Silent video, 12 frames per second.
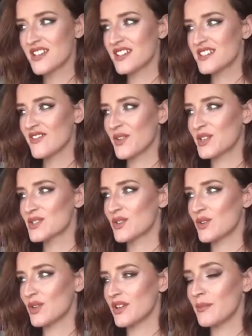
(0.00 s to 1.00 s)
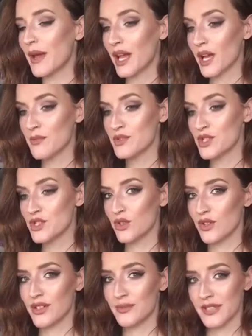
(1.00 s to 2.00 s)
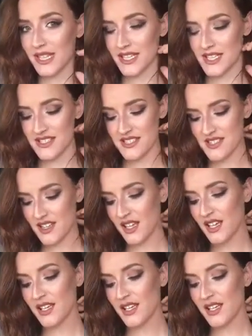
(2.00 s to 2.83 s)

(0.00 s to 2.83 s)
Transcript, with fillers: I don't really want to call it a makeup tutorial because